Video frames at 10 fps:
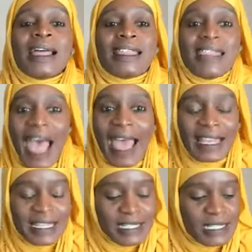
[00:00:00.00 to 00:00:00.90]

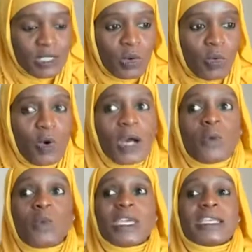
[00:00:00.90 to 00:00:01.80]
that is
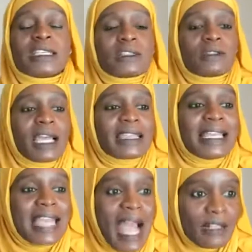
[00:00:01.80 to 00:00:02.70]
what we consider like the
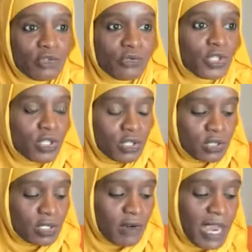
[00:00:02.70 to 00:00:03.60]
natural
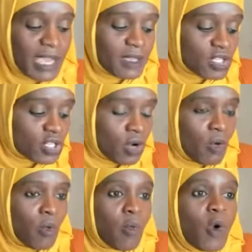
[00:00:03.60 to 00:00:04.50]
sugars. All right.
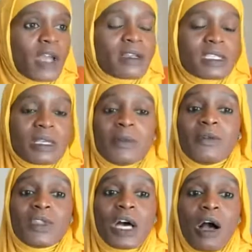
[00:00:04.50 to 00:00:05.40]
So what are some
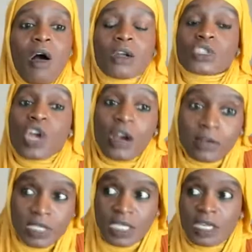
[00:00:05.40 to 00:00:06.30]
of the
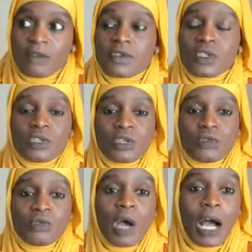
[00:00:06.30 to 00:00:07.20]
alternatives
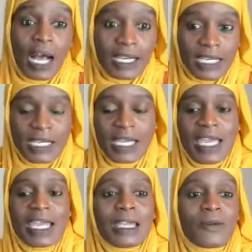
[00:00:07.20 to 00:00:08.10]
to honey
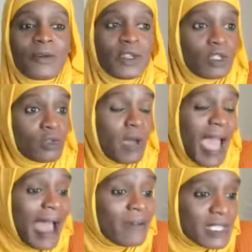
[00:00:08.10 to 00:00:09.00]
if you
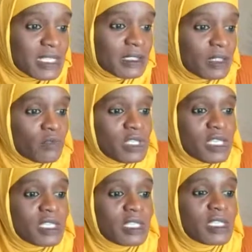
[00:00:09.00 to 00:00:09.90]
have insulin
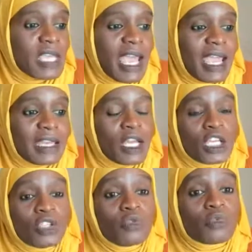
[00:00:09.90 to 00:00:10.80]
resistance and
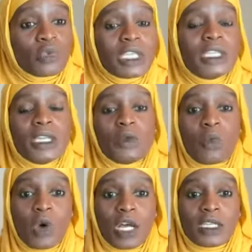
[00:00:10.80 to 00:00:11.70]
you really
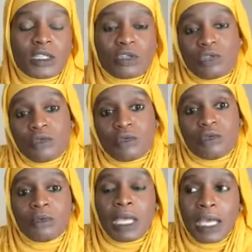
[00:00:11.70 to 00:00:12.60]
want to,